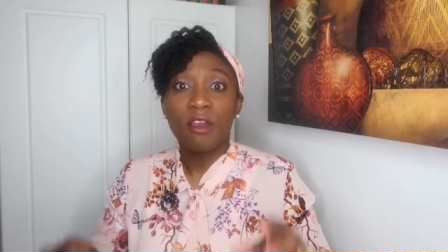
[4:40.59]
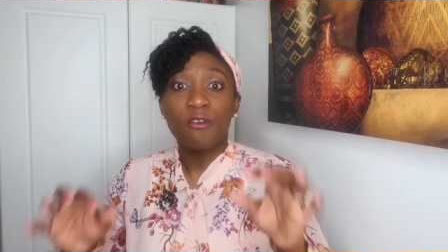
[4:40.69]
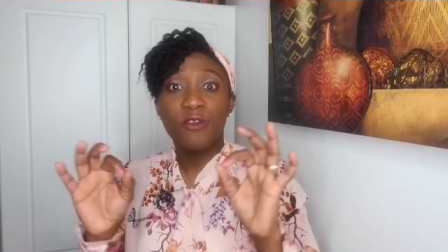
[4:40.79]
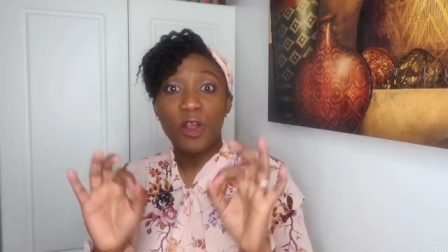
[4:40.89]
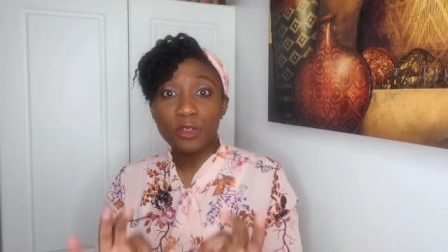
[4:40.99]

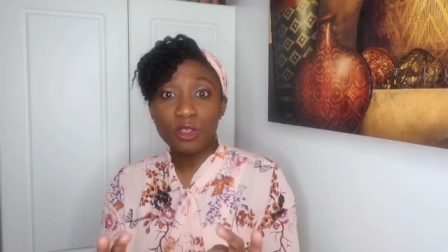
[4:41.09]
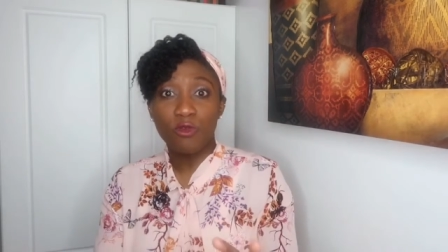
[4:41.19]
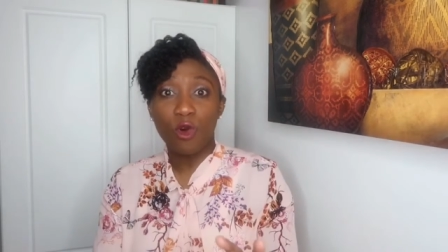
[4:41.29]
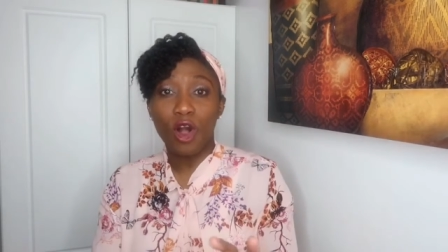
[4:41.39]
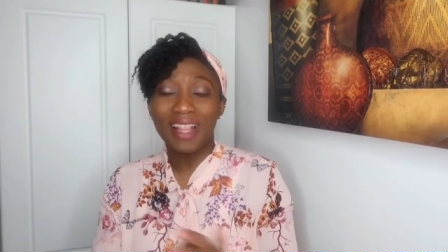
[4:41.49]
First
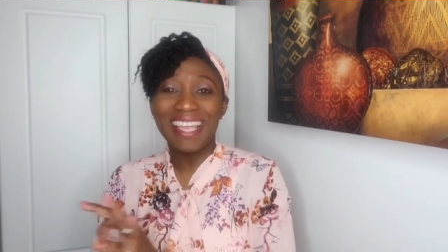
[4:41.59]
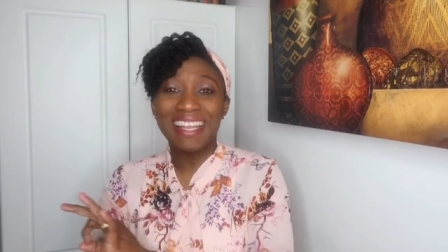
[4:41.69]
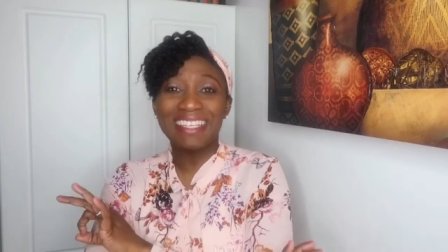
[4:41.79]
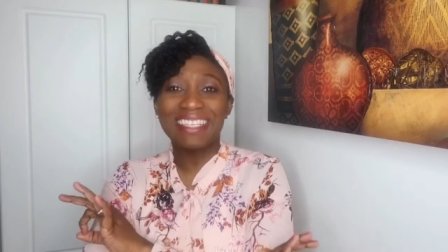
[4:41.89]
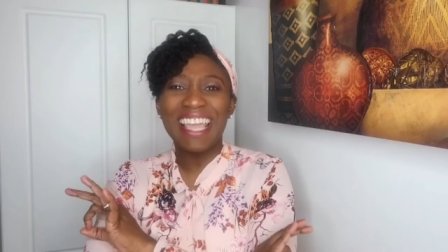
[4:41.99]
of all, it
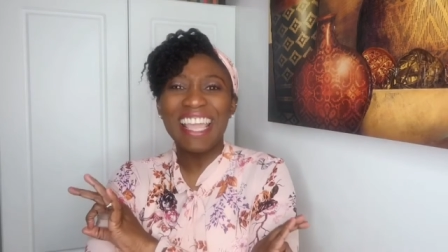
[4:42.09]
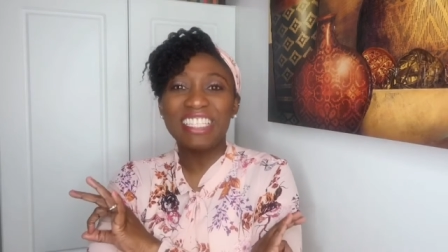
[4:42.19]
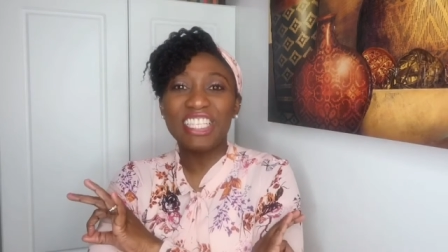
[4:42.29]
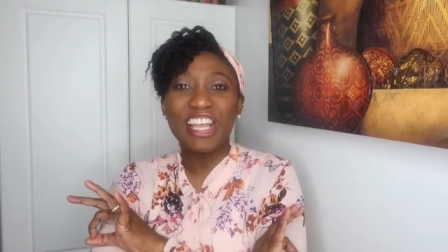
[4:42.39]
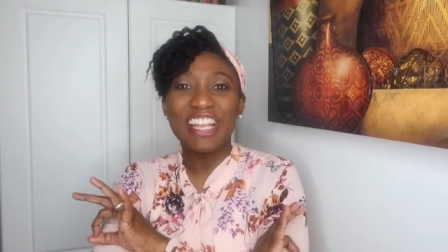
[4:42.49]
is
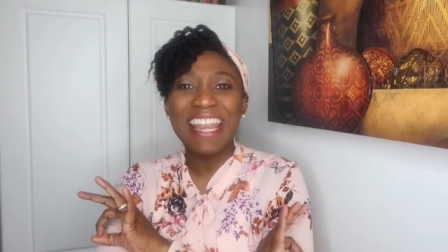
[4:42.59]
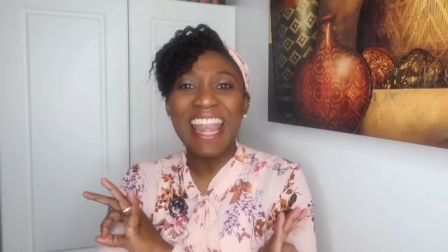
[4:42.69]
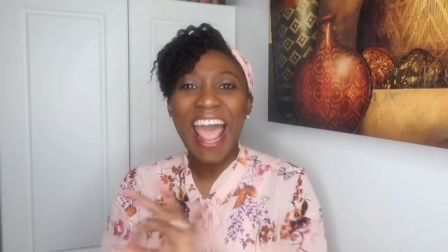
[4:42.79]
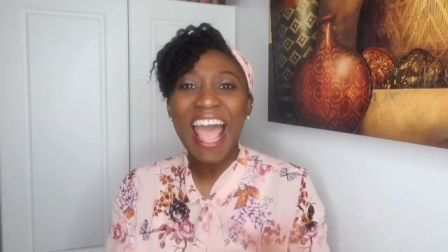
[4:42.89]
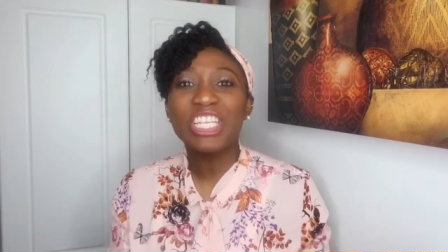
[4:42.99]

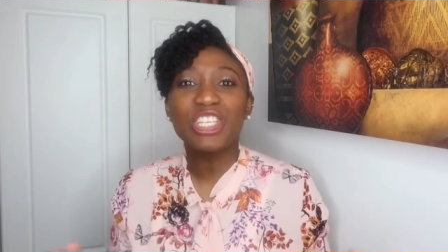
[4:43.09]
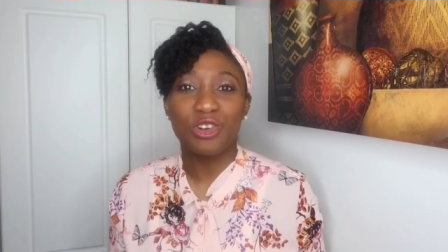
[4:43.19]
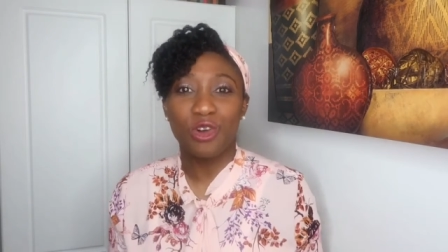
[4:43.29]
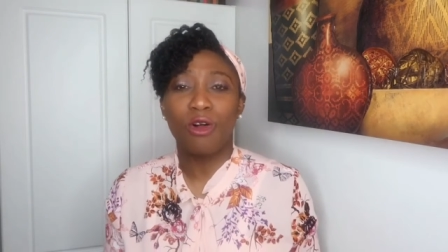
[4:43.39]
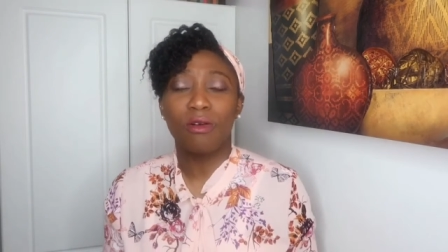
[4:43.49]

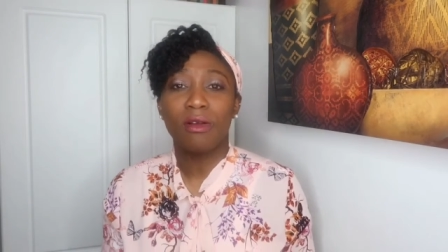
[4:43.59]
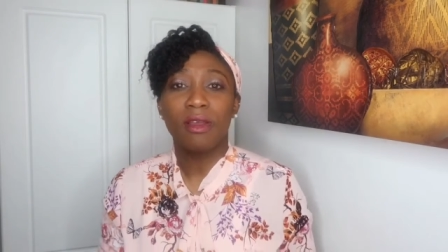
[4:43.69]
international.